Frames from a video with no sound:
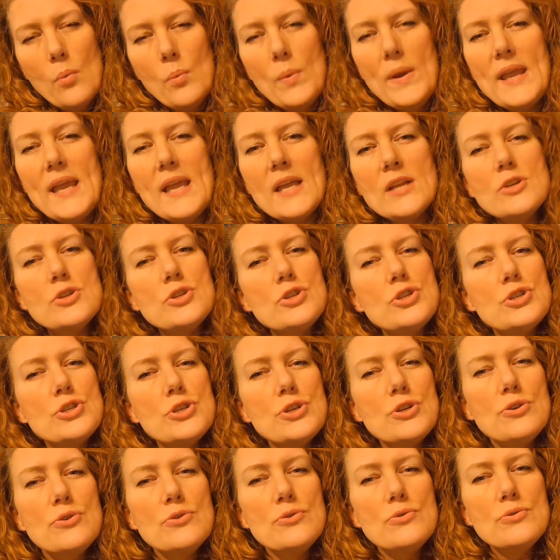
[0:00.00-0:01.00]
We can
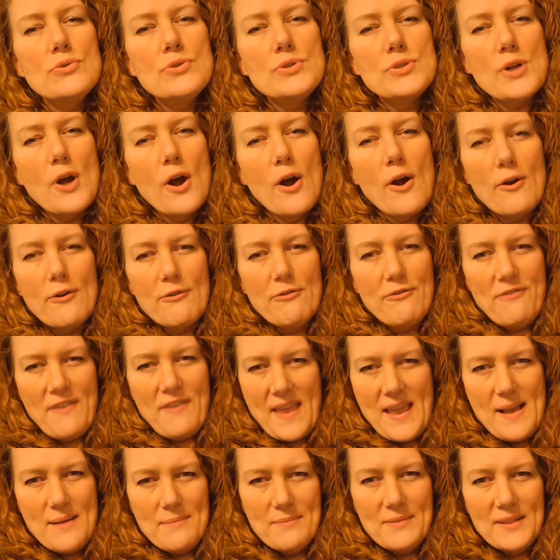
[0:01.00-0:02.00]
choose our
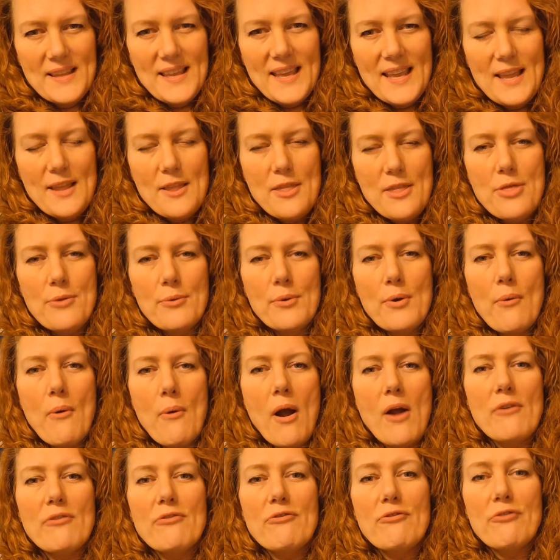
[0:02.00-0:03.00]
family through
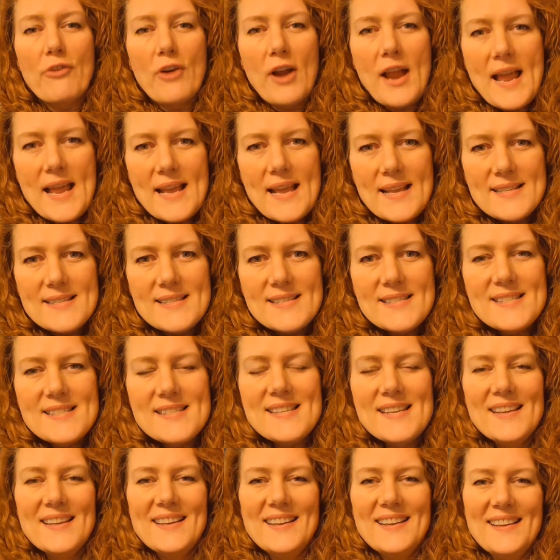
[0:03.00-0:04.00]
our
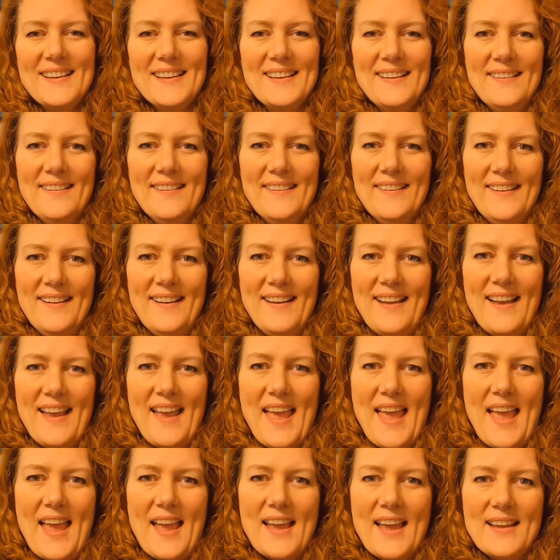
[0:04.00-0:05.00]
friends
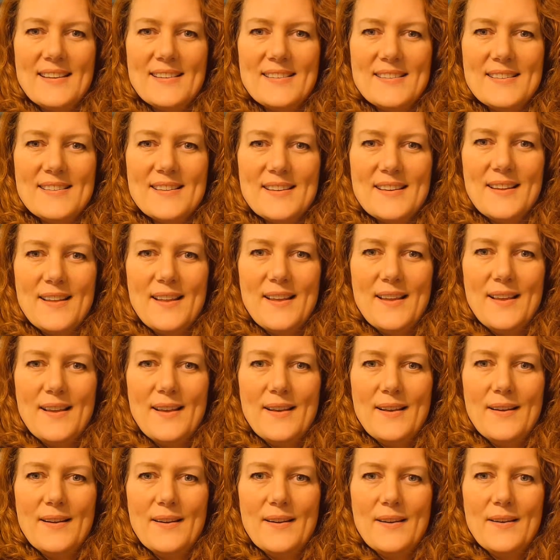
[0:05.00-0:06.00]
and
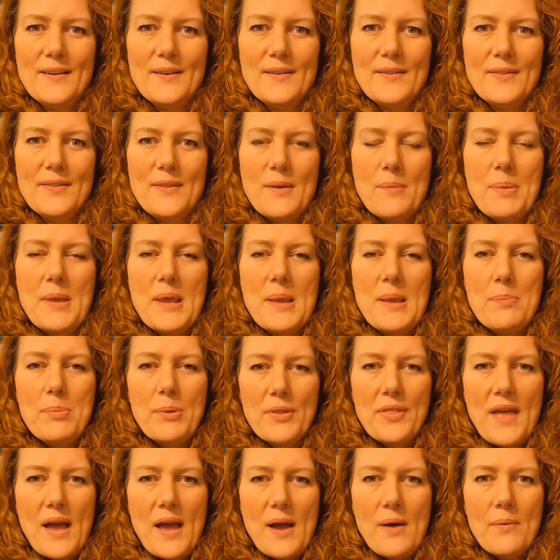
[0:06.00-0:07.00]
the
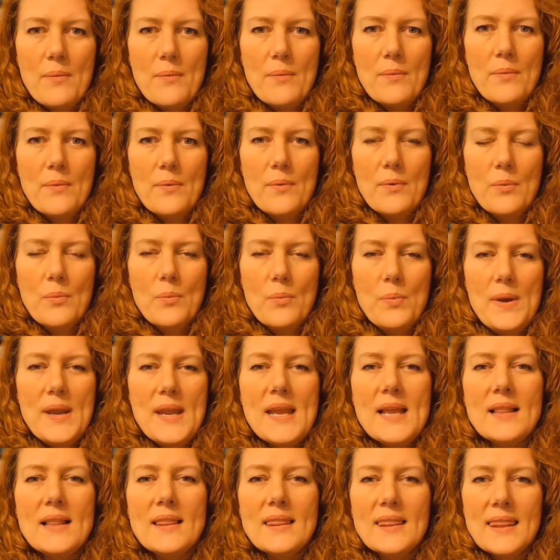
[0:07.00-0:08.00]
people that
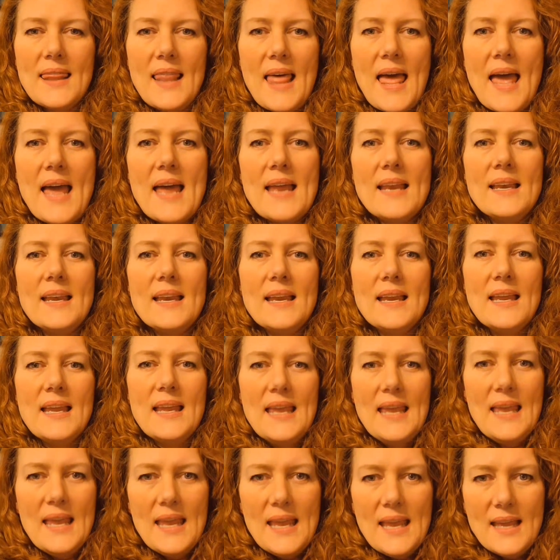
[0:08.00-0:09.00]
we let
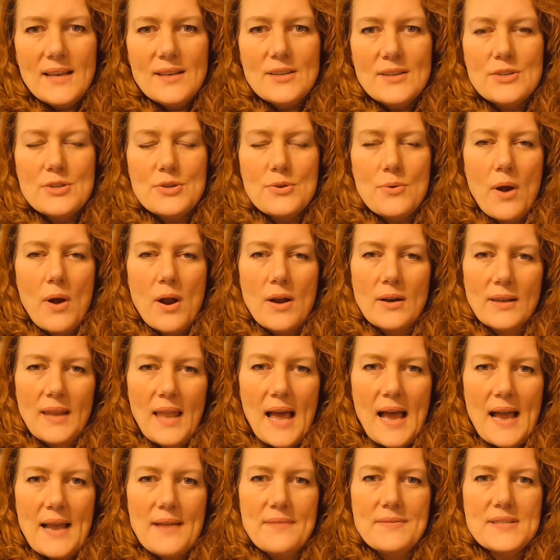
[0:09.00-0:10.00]
into our
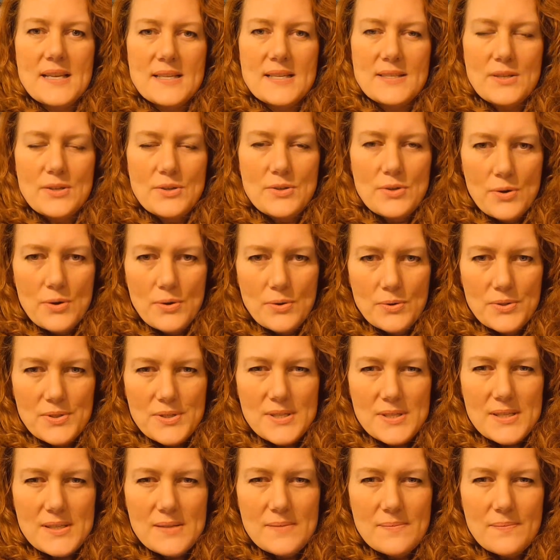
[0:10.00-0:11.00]
lives as
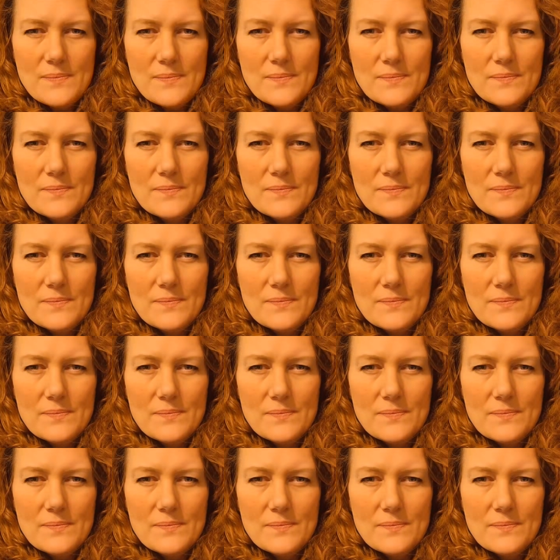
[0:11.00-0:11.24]
adults.